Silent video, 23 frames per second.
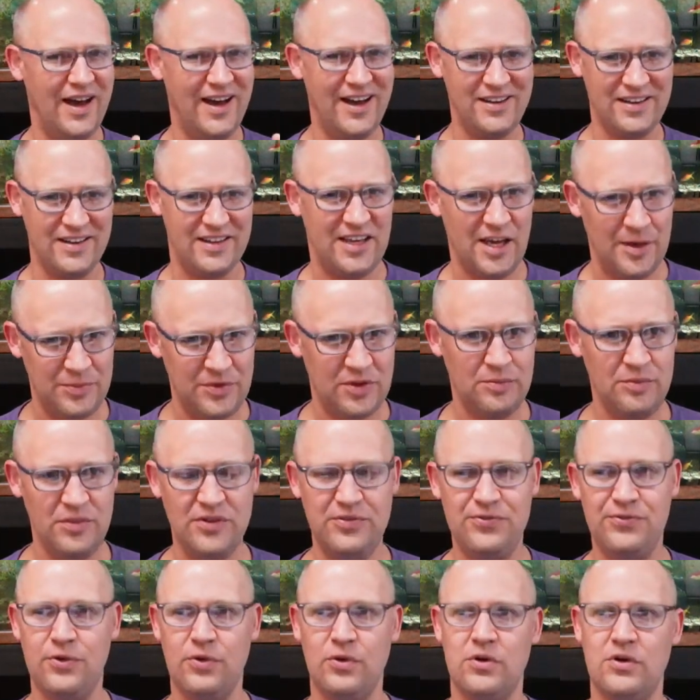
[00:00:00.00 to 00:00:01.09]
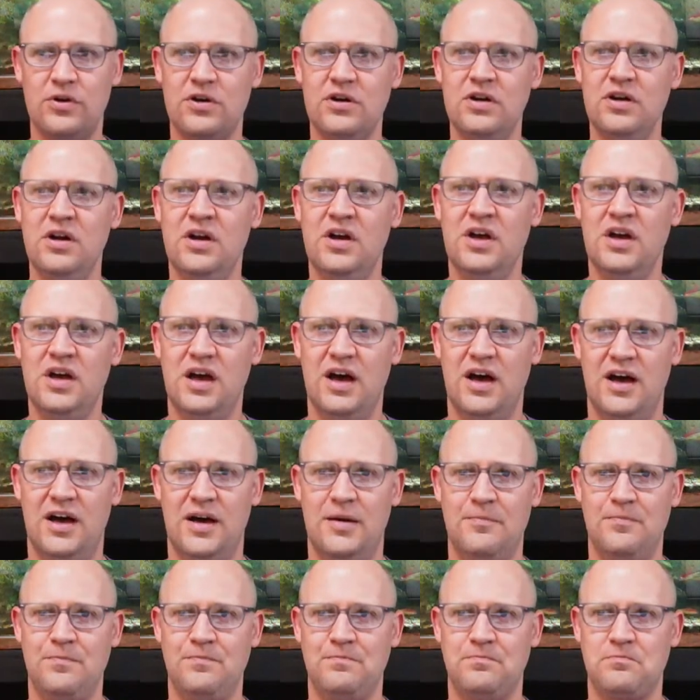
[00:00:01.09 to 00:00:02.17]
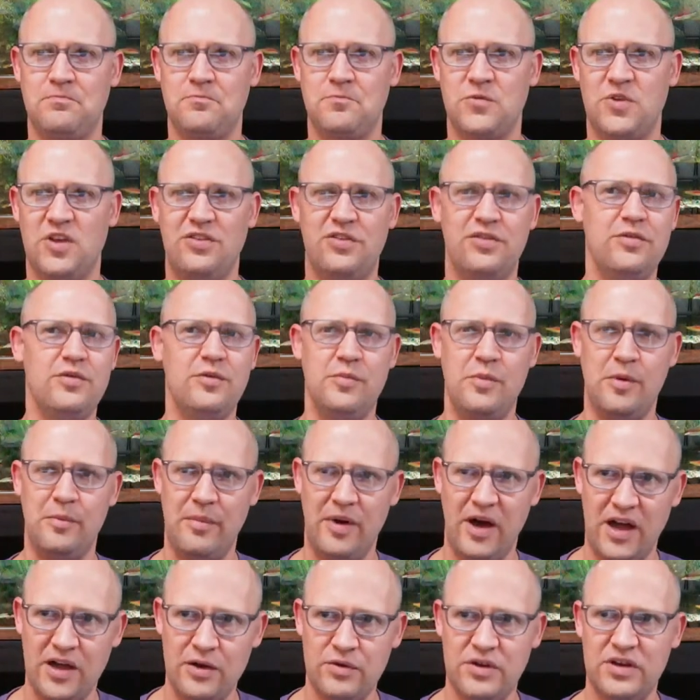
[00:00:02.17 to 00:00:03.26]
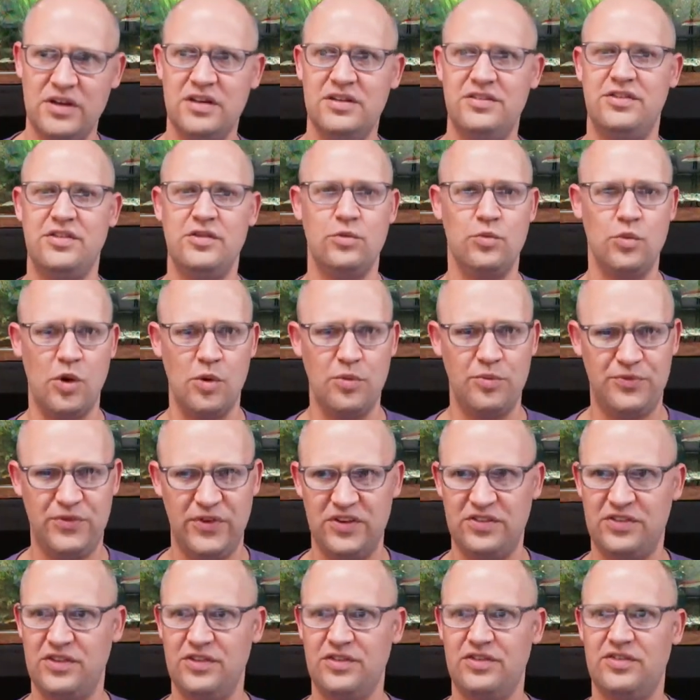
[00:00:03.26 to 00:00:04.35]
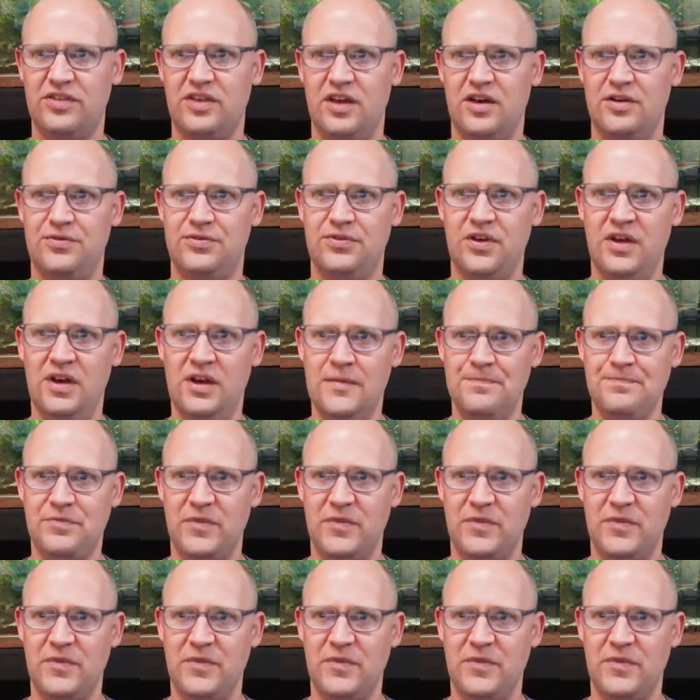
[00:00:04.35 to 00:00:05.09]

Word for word: I hadn't kept them before, some of the mammirids and the rope fish and stuff.